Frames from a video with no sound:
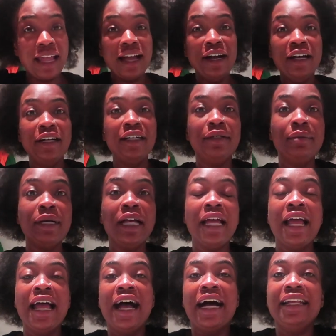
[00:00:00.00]
um
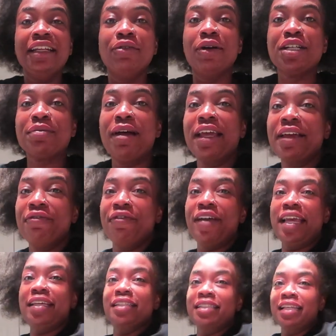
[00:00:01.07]
I need to wash my
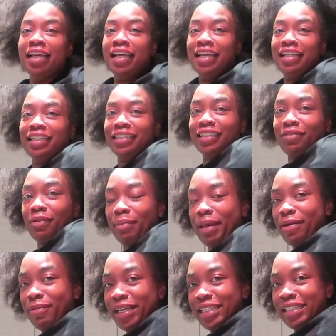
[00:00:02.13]
face. This is what
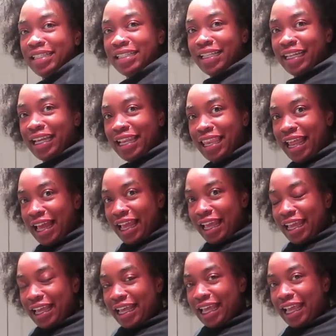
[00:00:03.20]
my waist is looking
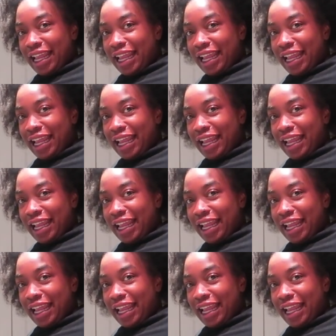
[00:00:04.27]
like.